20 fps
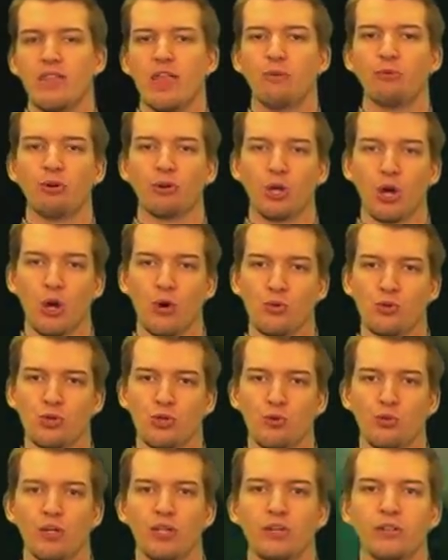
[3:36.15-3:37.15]
They will go
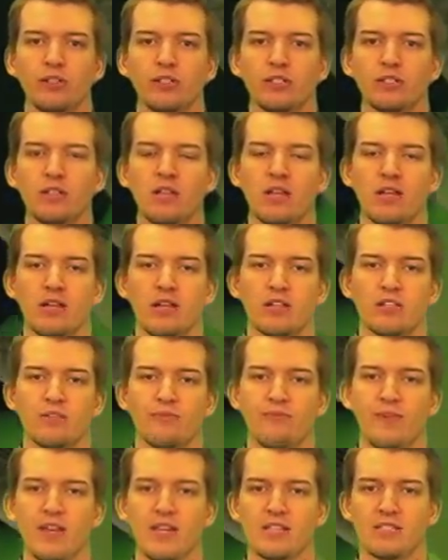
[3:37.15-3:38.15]
to Hilliard
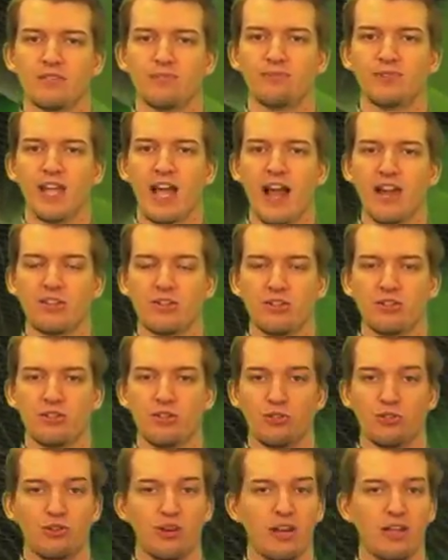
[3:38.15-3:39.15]
to face the Flashes
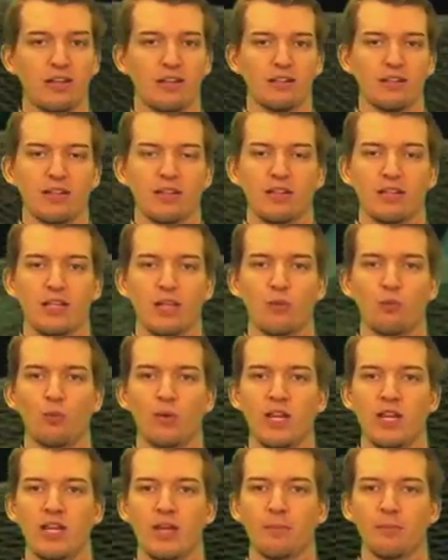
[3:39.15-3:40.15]
and try to get
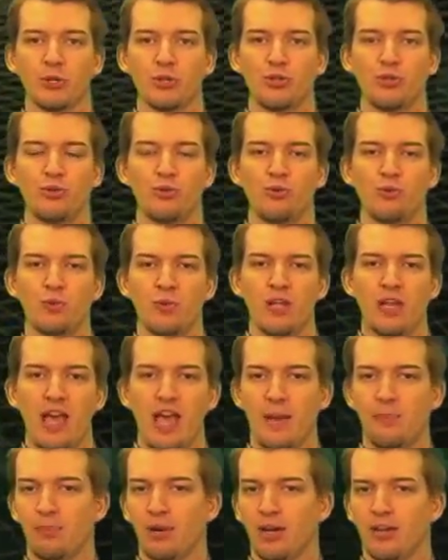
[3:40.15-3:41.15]
win number 2
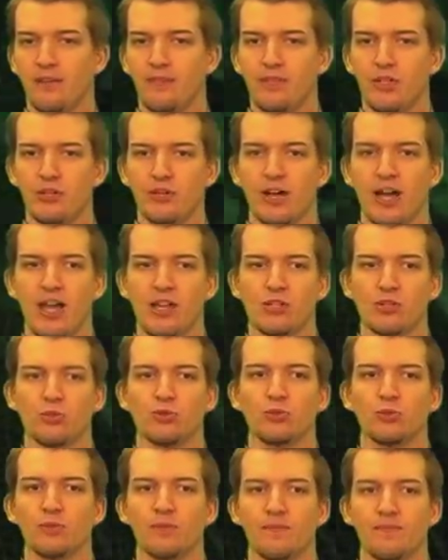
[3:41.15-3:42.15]
at Ponte Vedra High
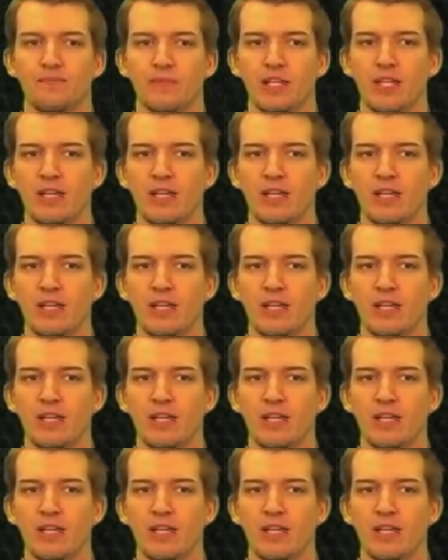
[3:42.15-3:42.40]
School.